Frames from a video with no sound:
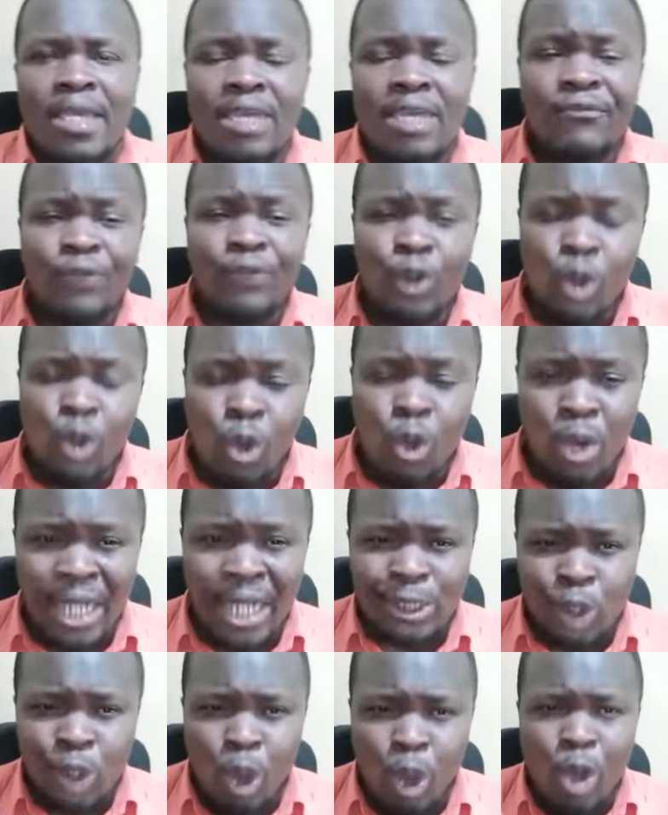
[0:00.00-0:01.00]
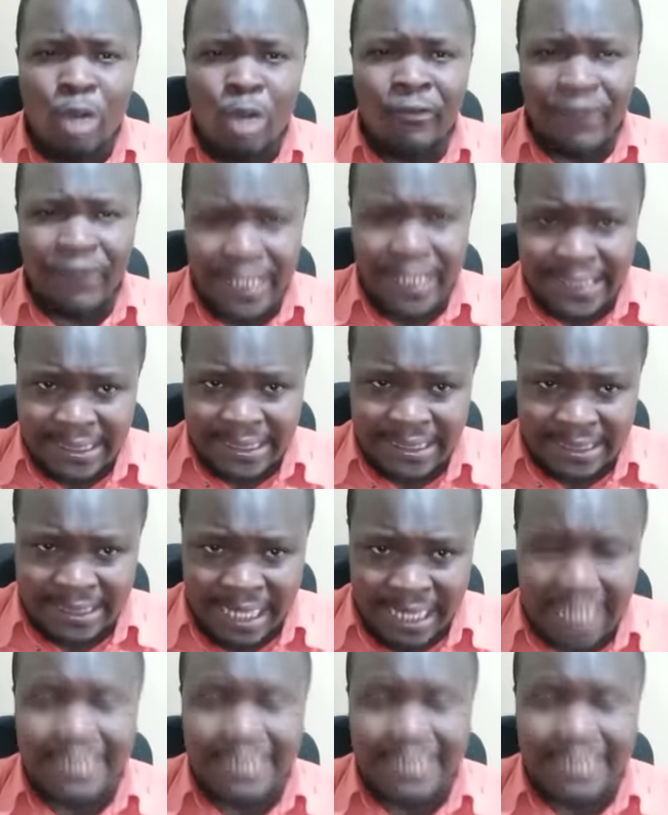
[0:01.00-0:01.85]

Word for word: if you look at all these